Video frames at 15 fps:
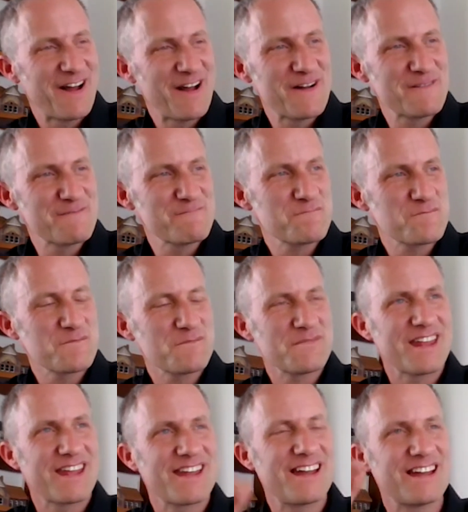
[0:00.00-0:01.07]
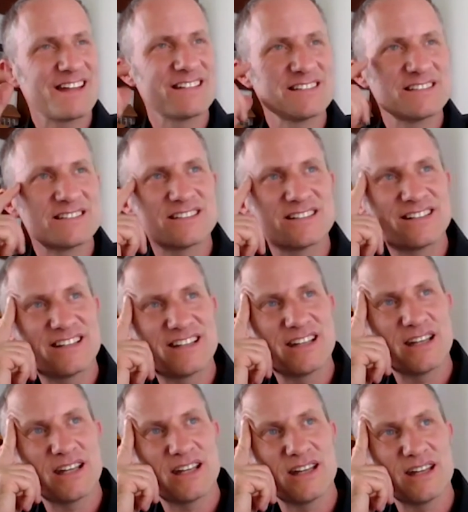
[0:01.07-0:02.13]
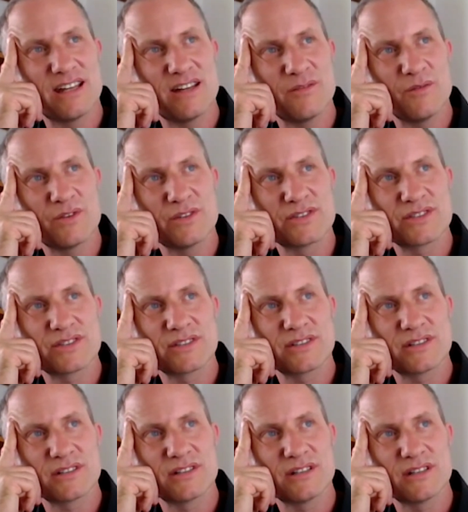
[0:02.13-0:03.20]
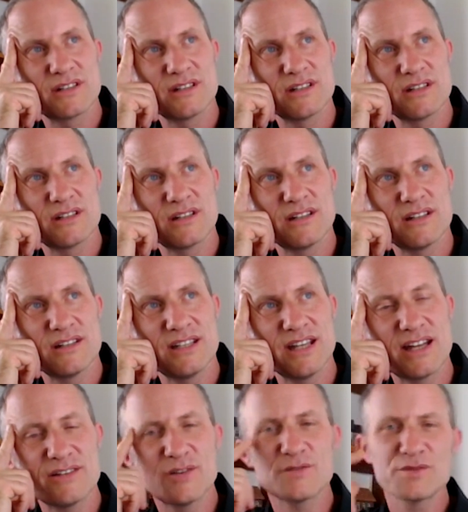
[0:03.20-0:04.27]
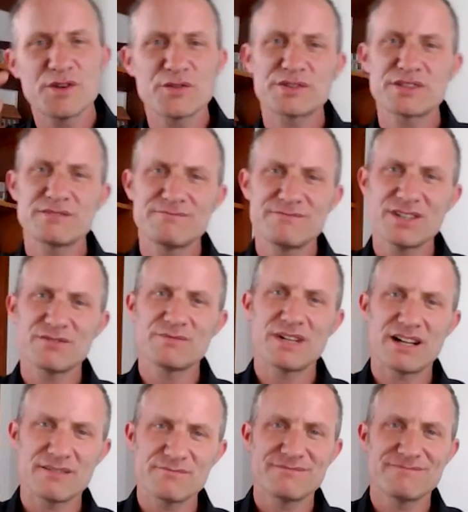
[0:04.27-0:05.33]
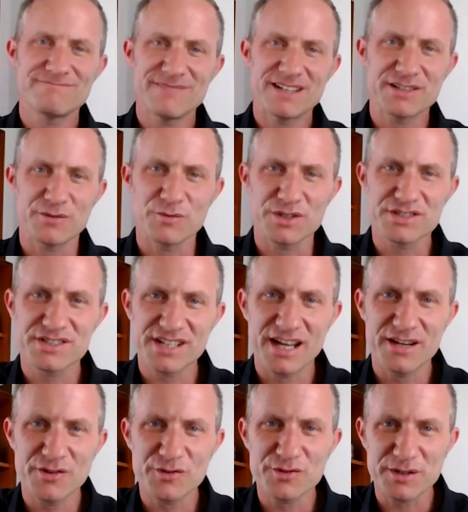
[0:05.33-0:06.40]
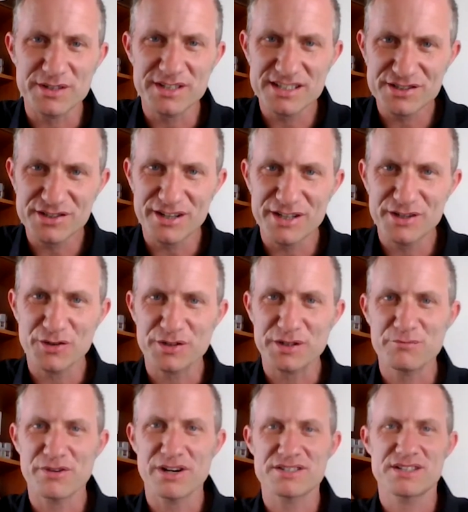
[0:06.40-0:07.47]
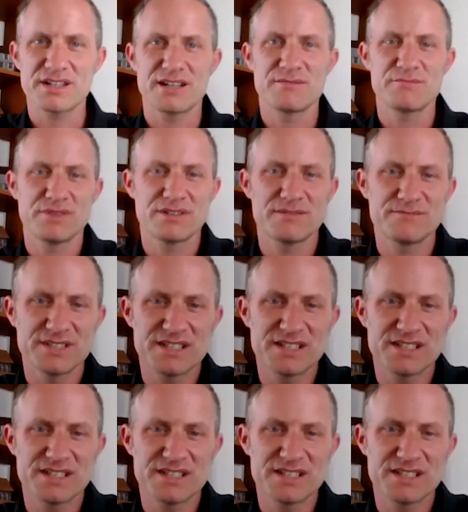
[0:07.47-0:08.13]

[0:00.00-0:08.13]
And it was, not I don't know what to say, certainly not depressing, but